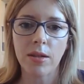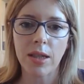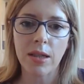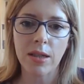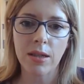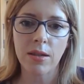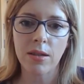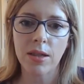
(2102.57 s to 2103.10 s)

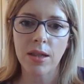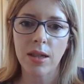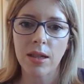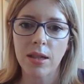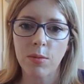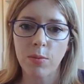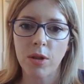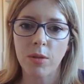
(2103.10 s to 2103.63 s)

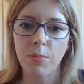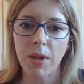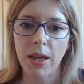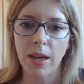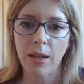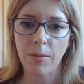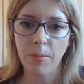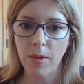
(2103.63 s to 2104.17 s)
instances would
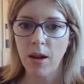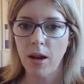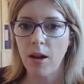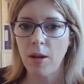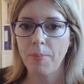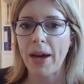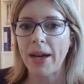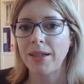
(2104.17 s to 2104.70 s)
be a
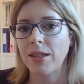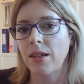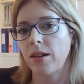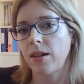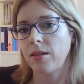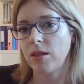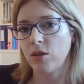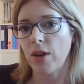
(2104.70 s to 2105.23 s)

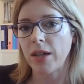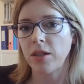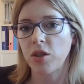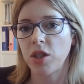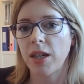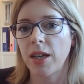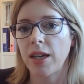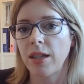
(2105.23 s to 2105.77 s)
better
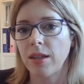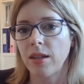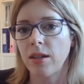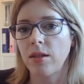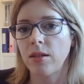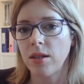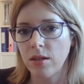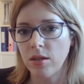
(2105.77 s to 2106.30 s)
strategy
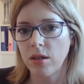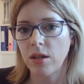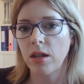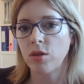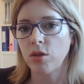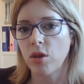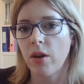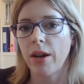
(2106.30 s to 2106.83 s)
than
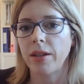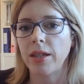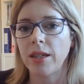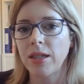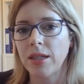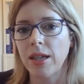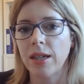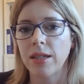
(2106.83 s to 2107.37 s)
trying
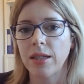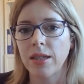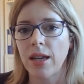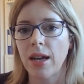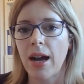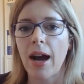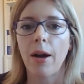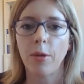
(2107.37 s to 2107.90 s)
these things
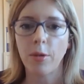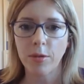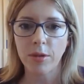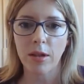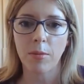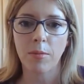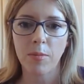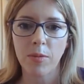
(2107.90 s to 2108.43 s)
out that
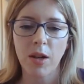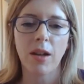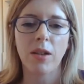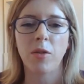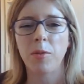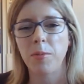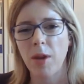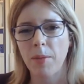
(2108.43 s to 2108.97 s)
are kind
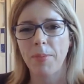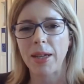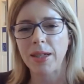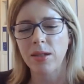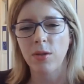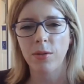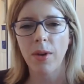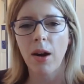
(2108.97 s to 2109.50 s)
of a bit
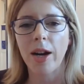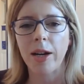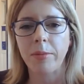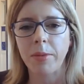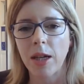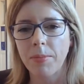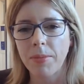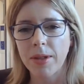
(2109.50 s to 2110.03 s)
sort of
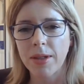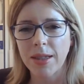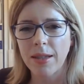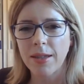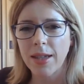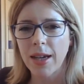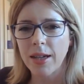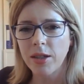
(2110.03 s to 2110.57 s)
hyped up and
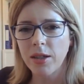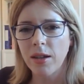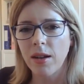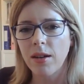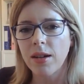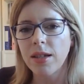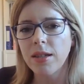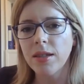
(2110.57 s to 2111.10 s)

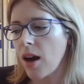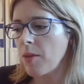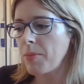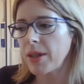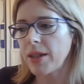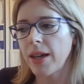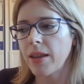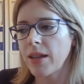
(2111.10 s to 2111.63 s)
sensationalized.
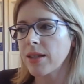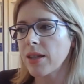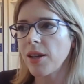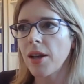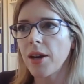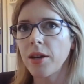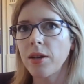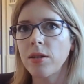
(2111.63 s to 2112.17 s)
But yeah, there's
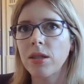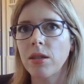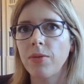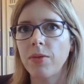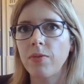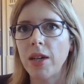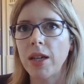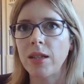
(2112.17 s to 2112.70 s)
loads of
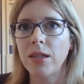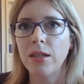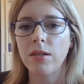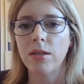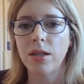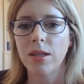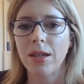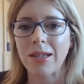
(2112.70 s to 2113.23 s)

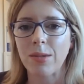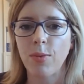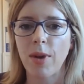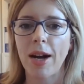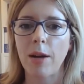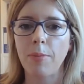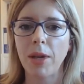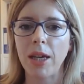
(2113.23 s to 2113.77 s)
instances
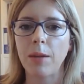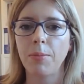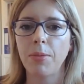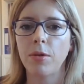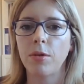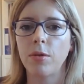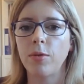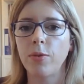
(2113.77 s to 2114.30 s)
where
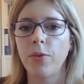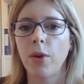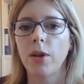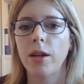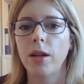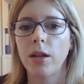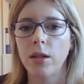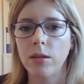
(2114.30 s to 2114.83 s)
people
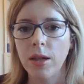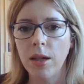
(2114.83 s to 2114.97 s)
follow